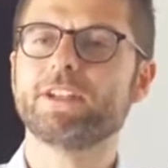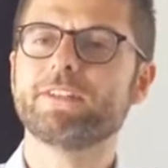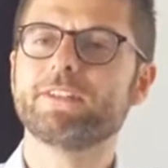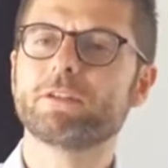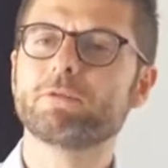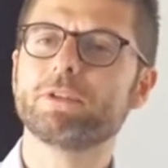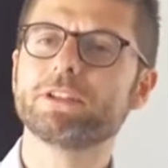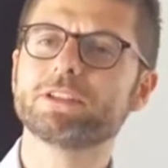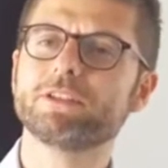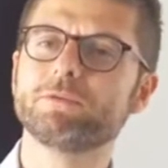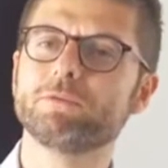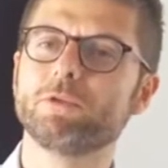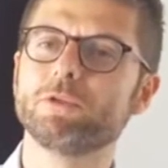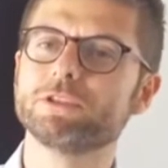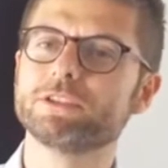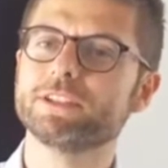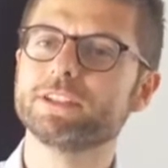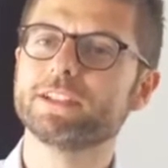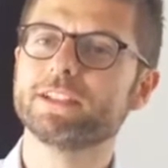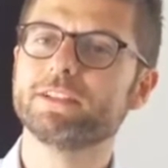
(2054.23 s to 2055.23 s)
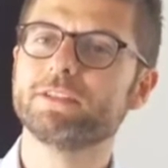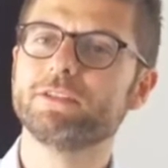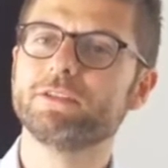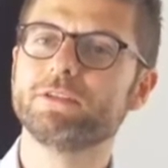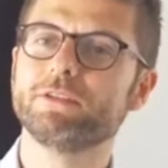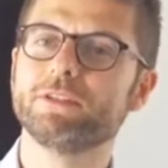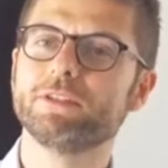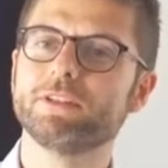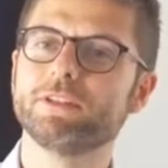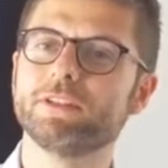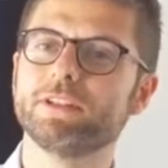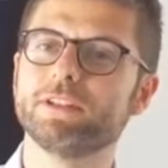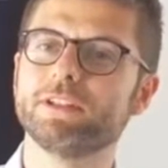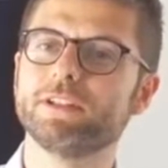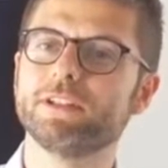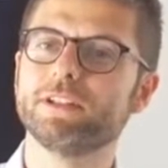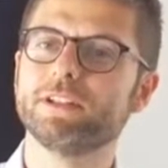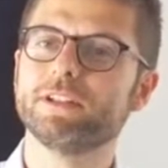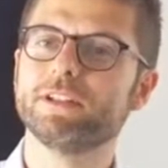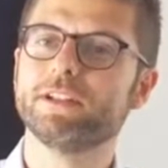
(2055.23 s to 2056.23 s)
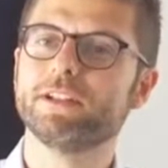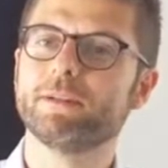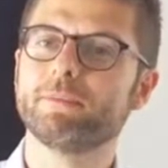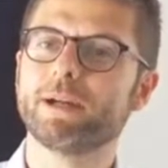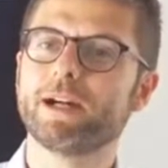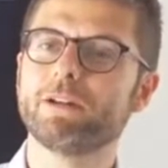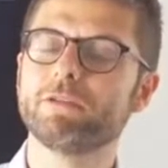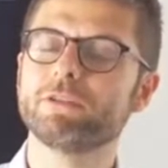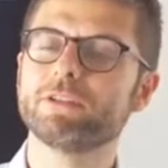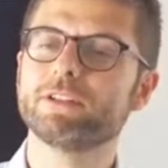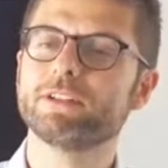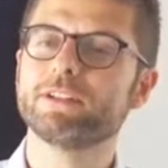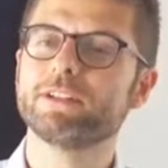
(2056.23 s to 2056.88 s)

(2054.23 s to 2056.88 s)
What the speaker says: The other question was about